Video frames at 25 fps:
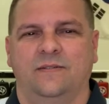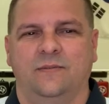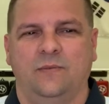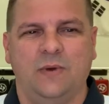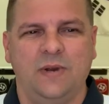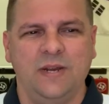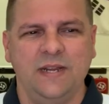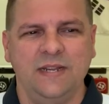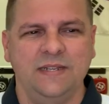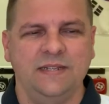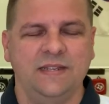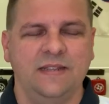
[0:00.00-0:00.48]

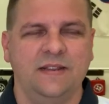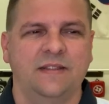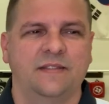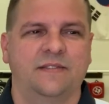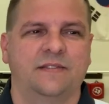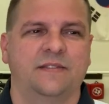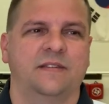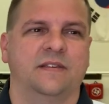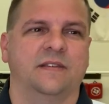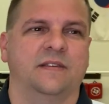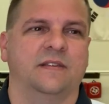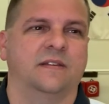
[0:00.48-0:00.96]
Why is that a
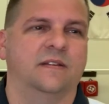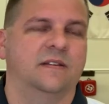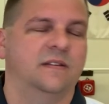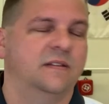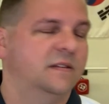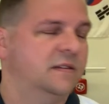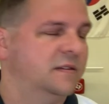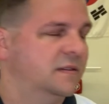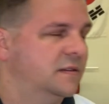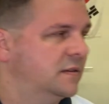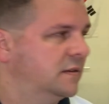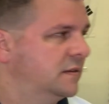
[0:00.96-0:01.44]
thing?
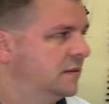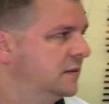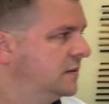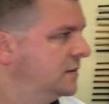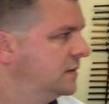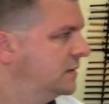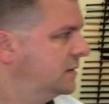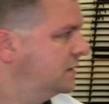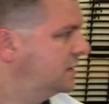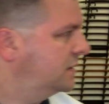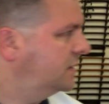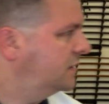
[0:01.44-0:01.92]

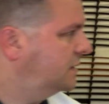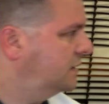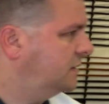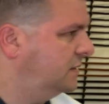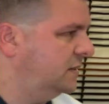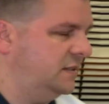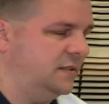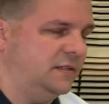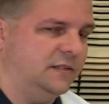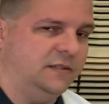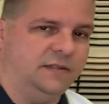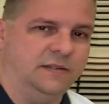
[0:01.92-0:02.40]

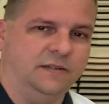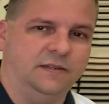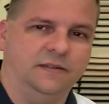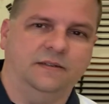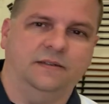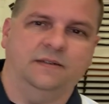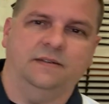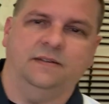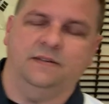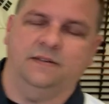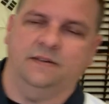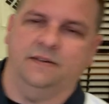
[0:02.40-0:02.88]
Uh,
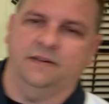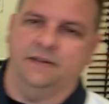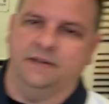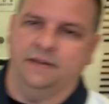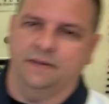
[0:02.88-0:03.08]
all right.